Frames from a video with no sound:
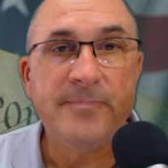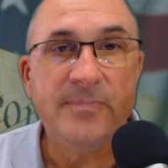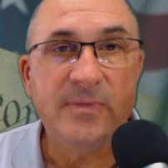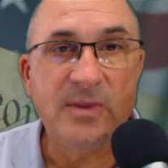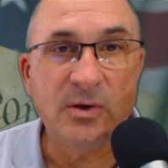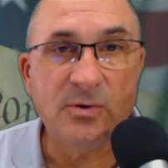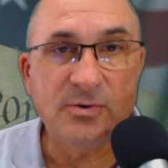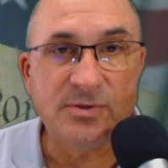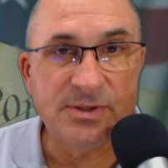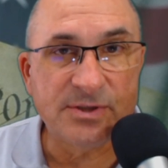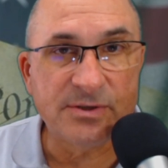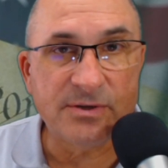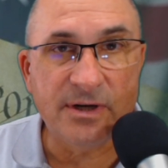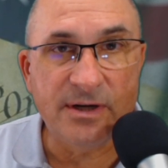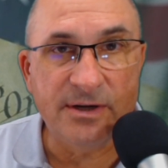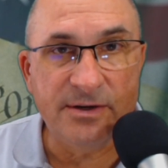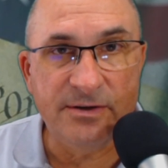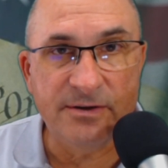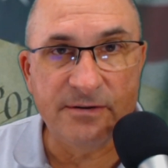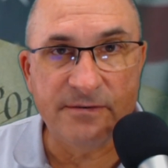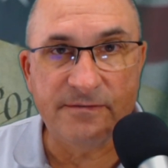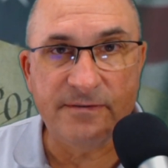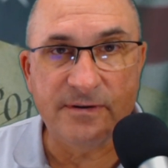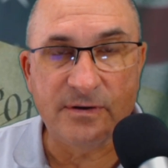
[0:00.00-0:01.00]
Those are
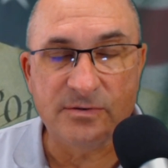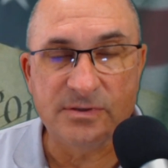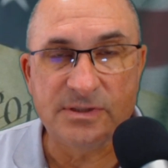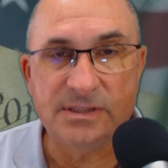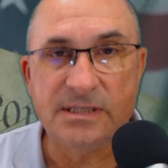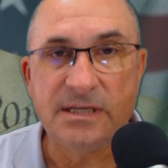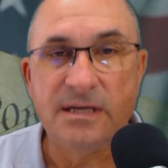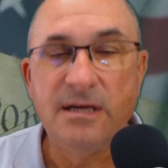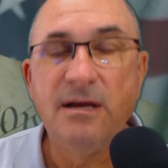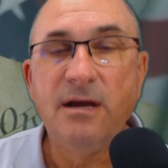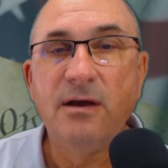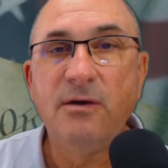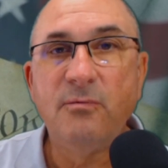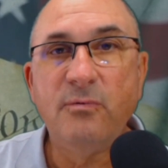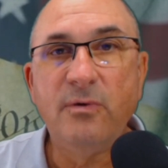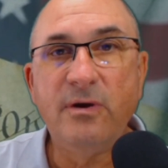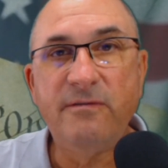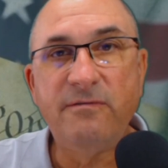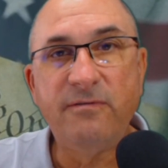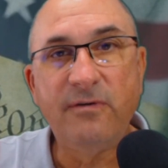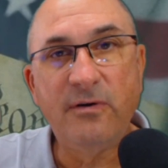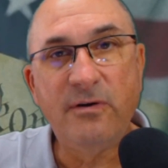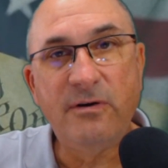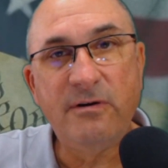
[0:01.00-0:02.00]
undervotes. We
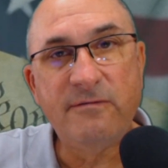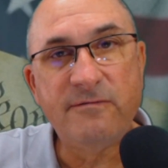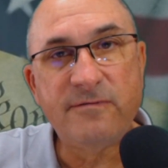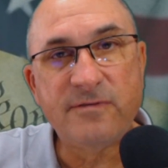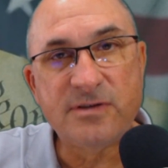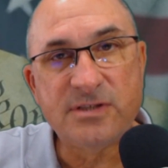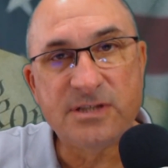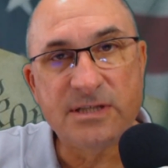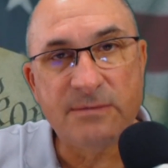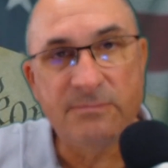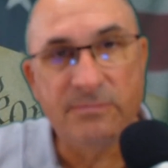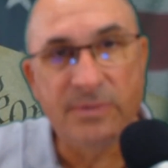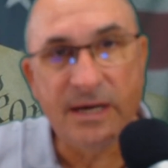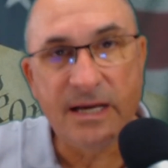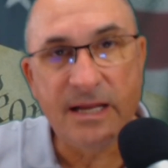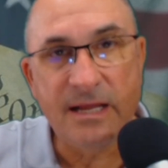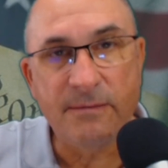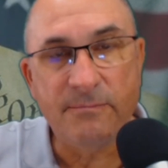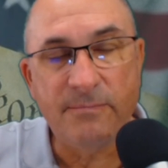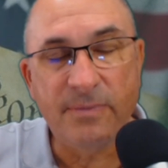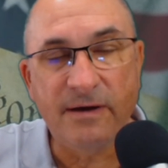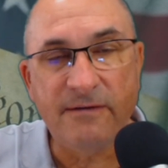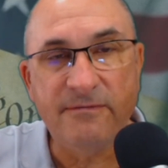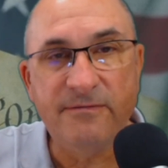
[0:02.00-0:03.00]
voted for somebody
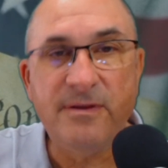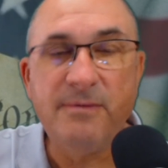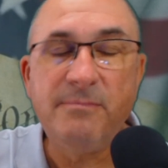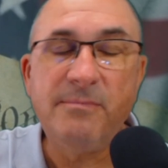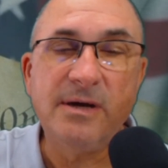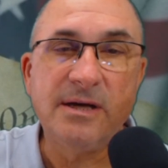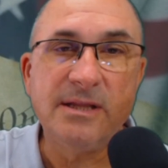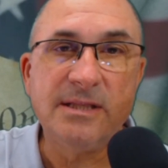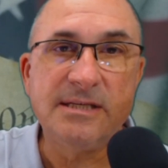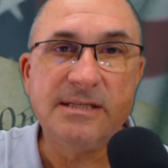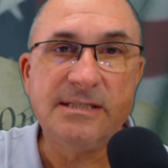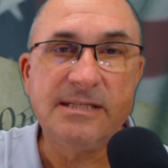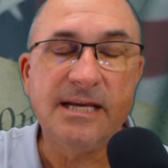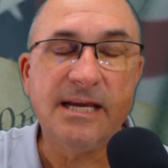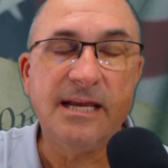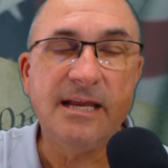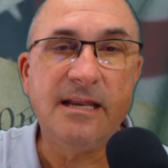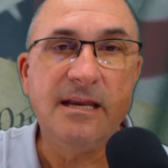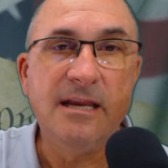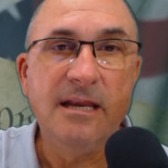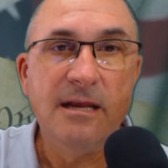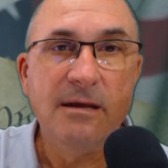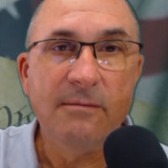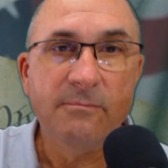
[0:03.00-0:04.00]
above them on the
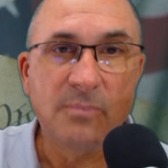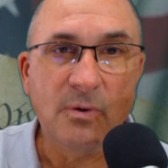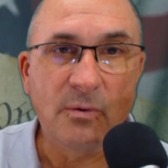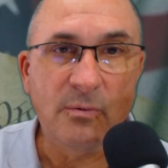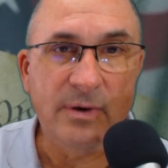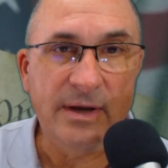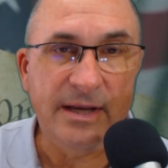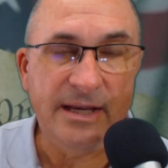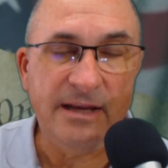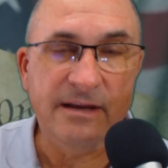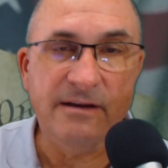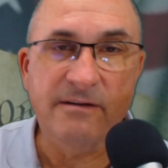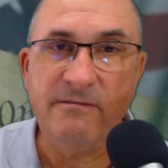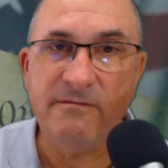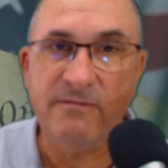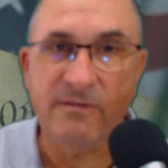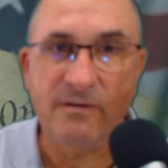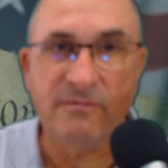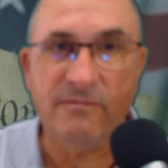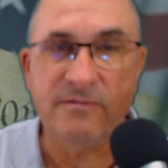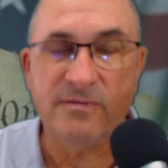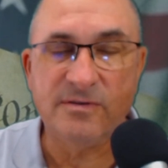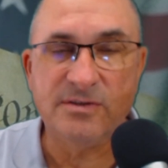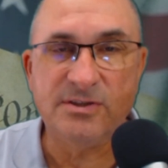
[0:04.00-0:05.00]
ticket, but we didn't
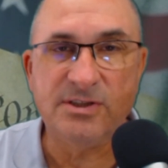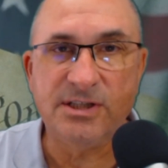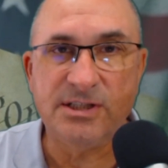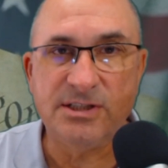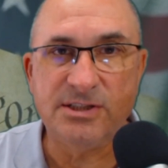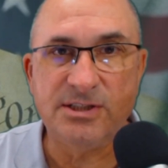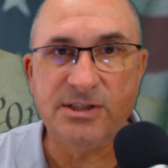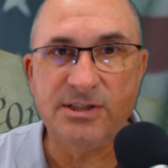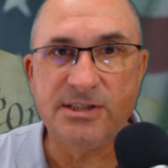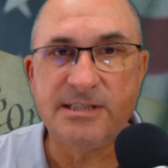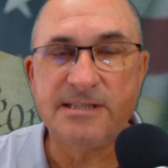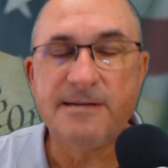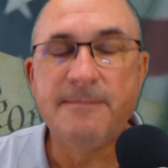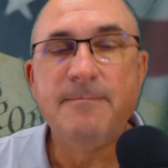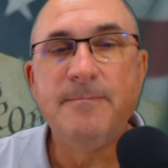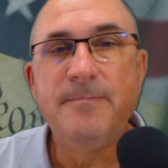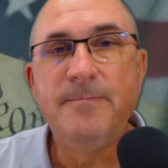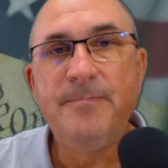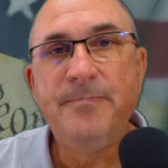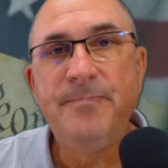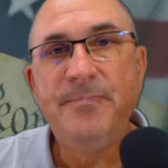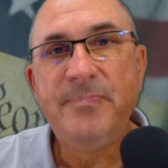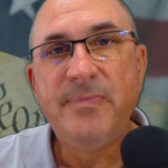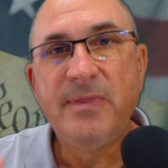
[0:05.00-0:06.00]
vote for judges.
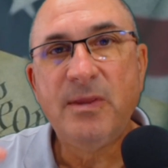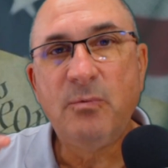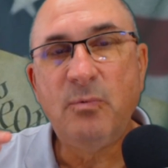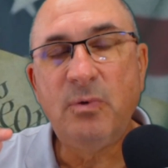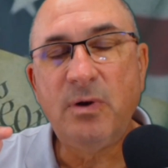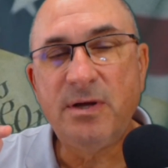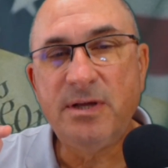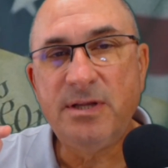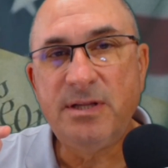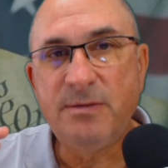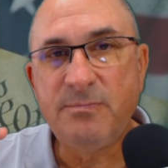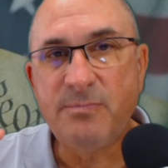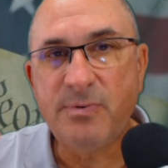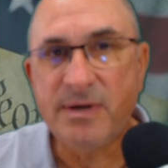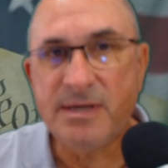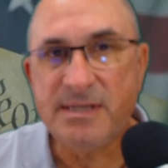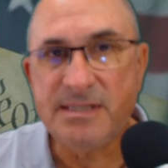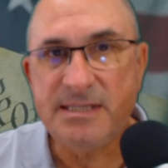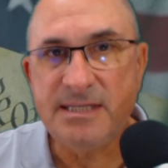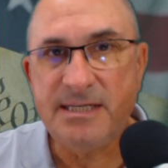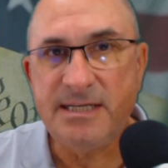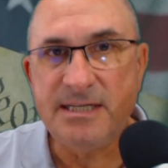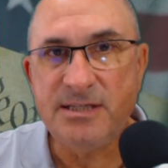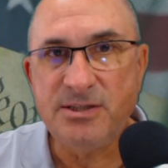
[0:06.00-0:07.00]
Well, in the
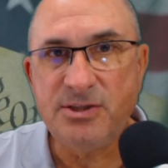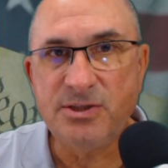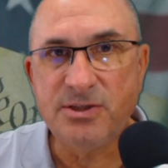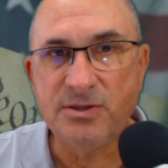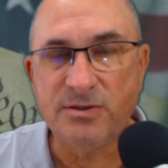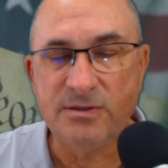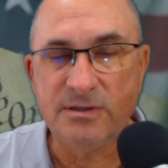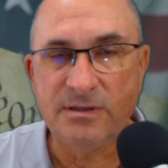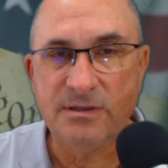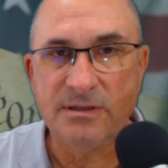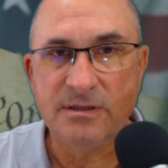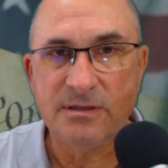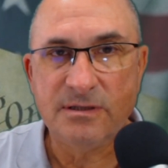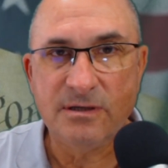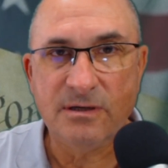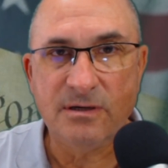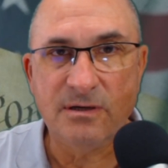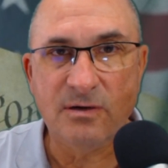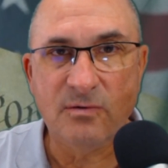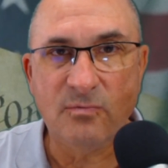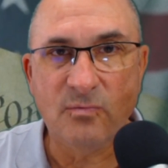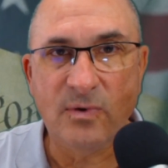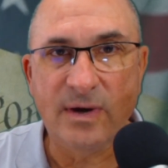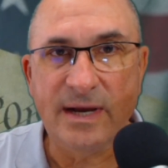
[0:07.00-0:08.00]
presidential
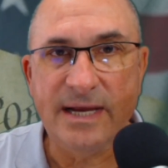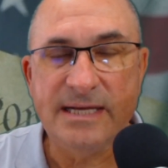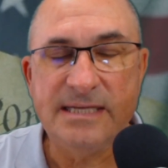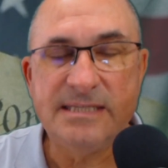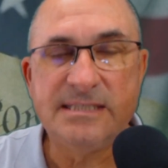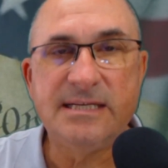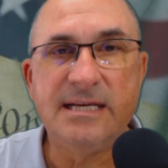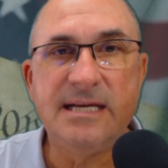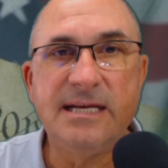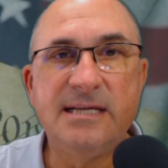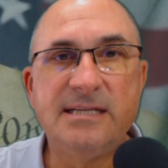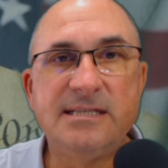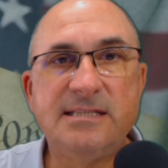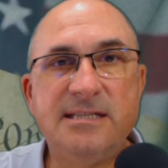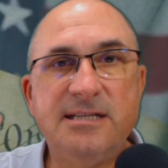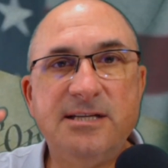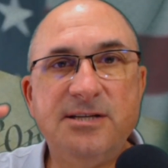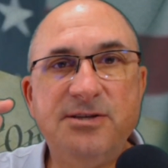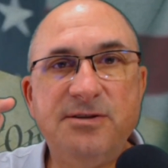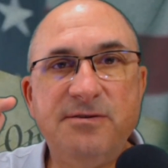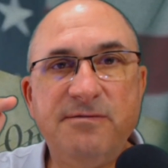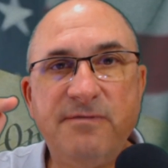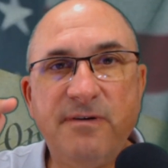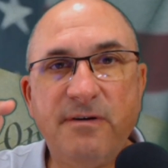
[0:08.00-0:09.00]
race, it's
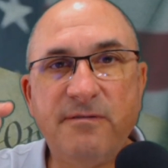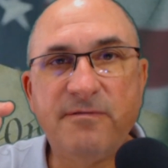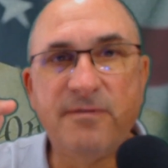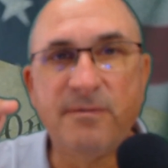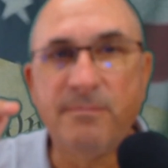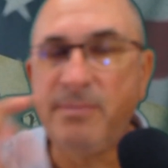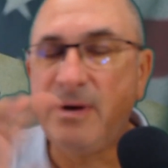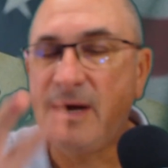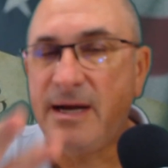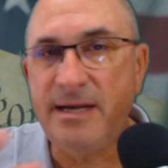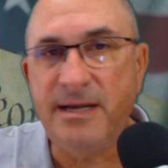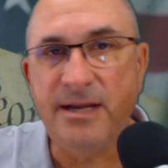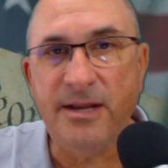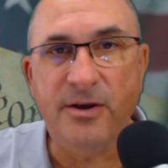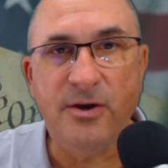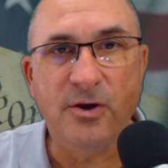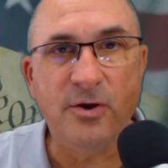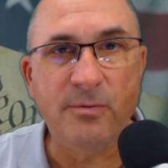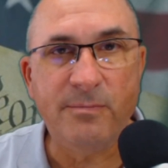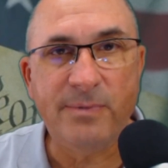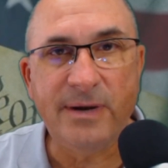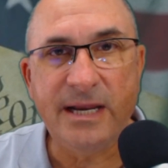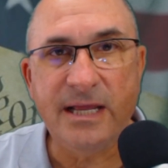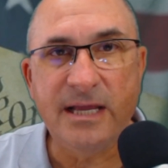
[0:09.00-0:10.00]
did you vote for Biden and
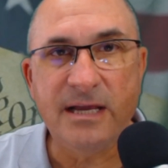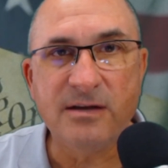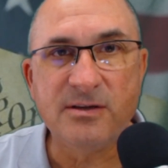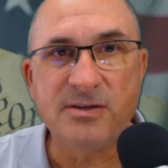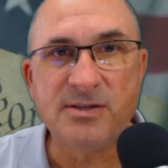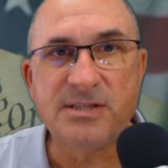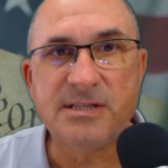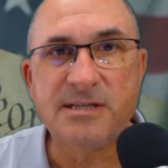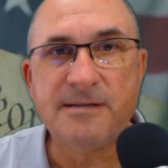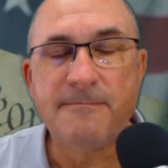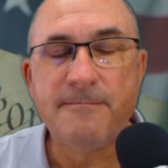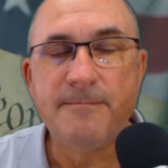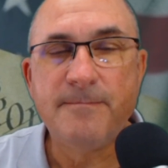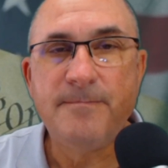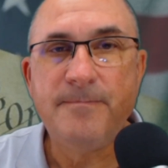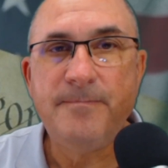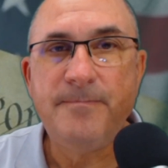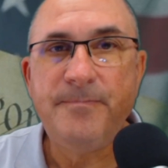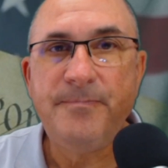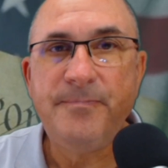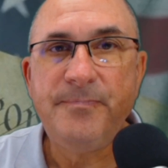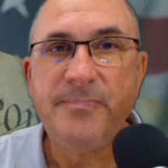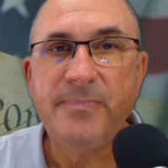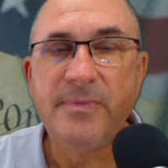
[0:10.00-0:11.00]
nobody else?
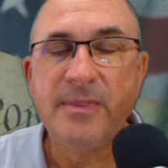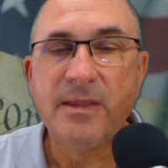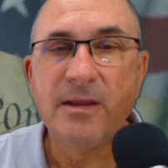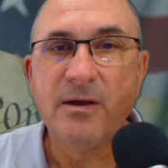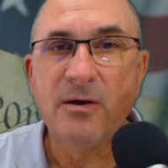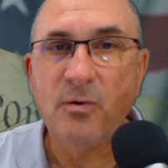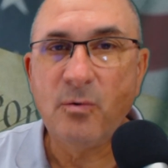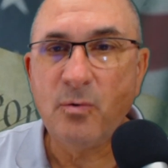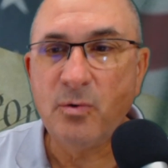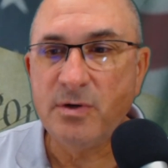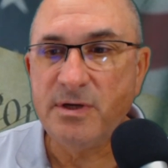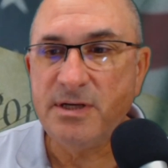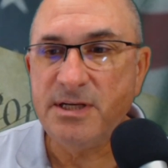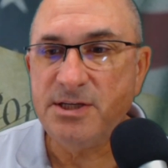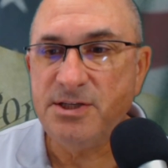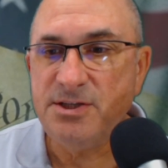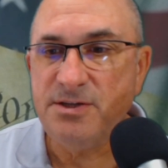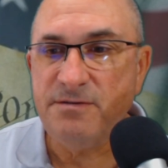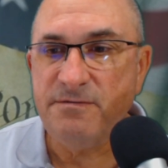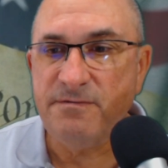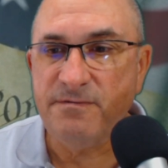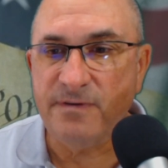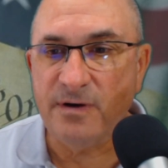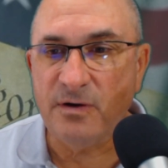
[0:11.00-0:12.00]
Or did
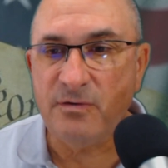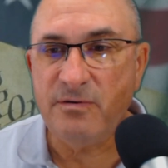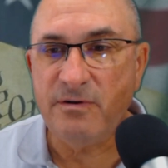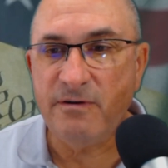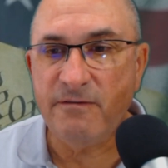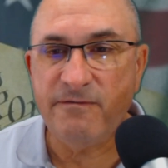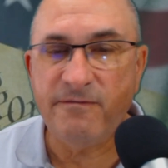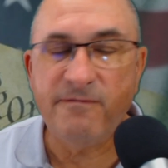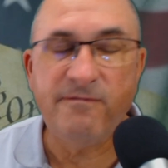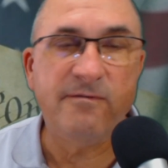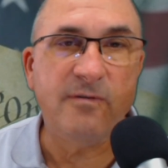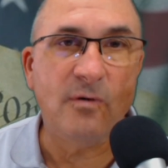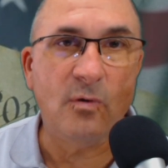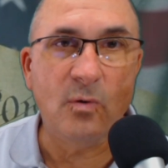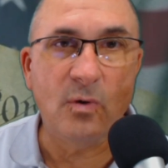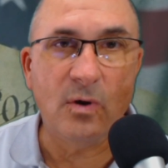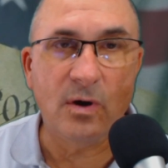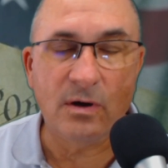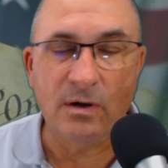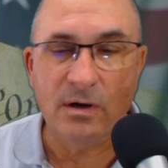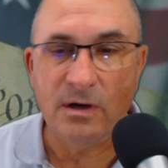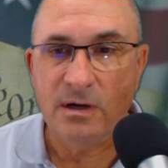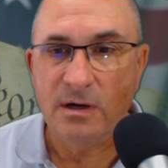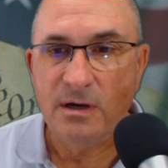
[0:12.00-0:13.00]
you vote
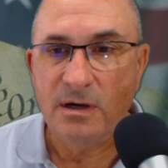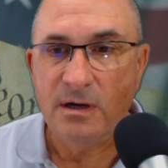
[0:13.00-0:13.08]
for